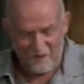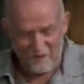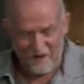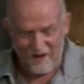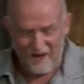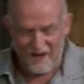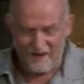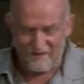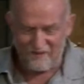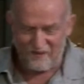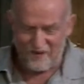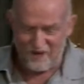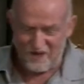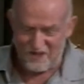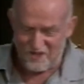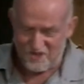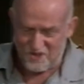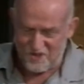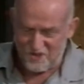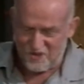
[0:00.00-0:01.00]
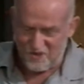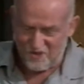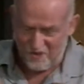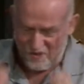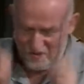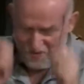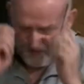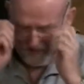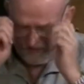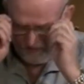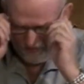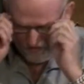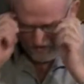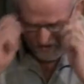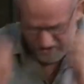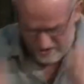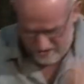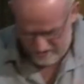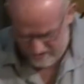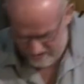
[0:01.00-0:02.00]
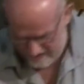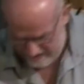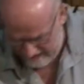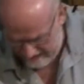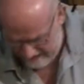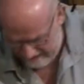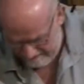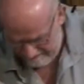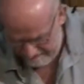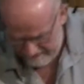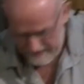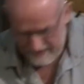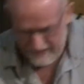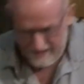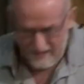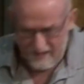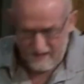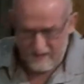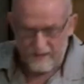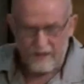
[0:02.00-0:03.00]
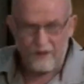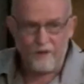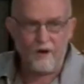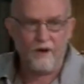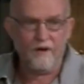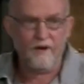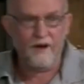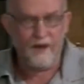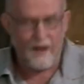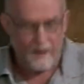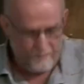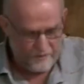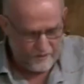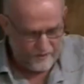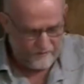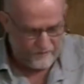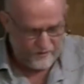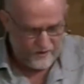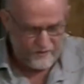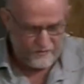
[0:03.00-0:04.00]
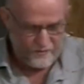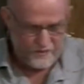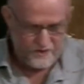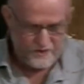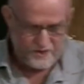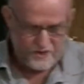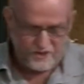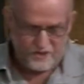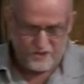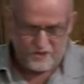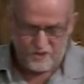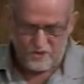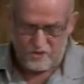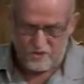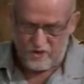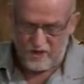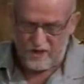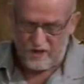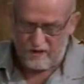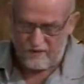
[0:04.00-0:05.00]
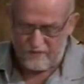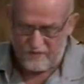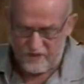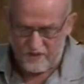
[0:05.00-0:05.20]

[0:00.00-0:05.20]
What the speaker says: like for us to refer to today. There are a number of references to drink offerings,